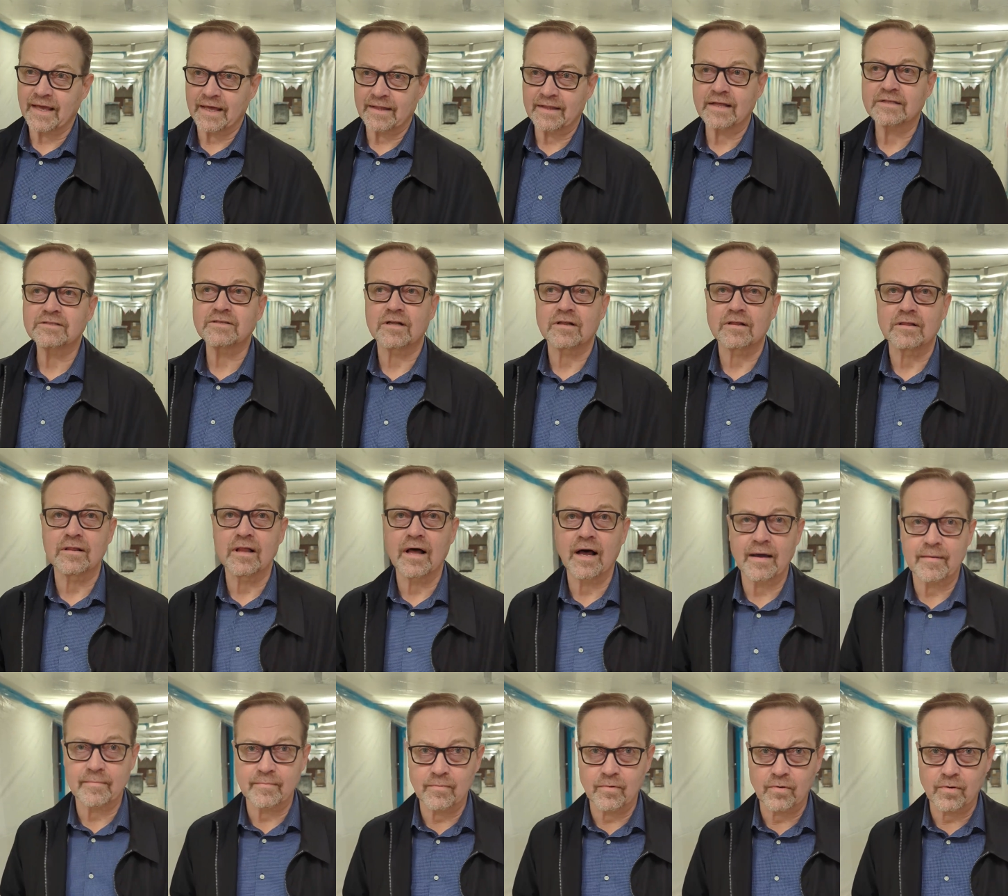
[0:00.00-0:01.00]
Yeah, that's a
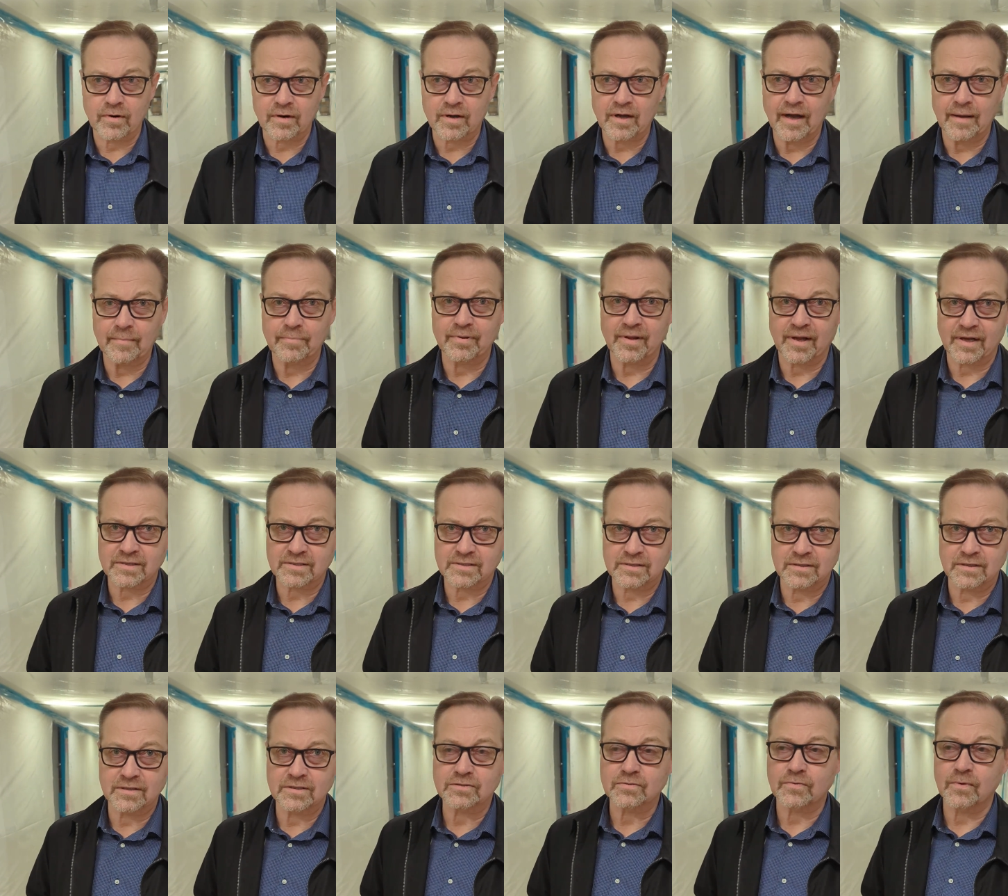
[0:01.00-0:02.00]
lot more complex
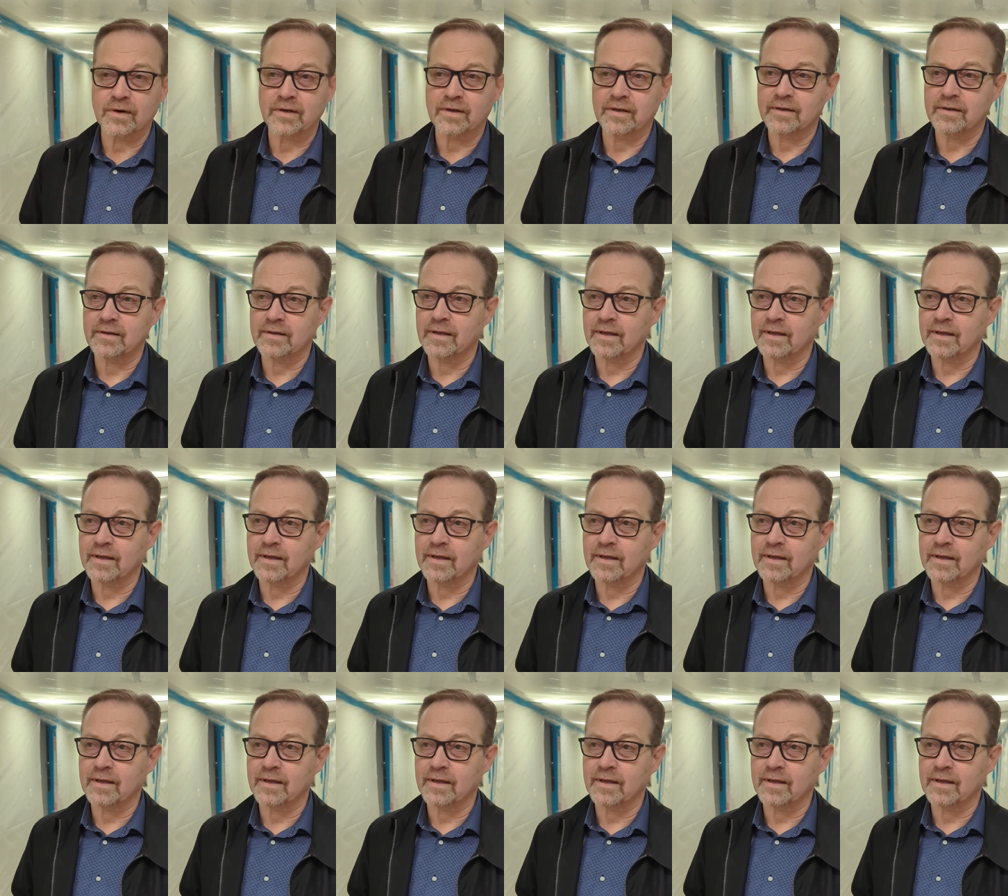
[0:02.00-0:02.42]
than this one.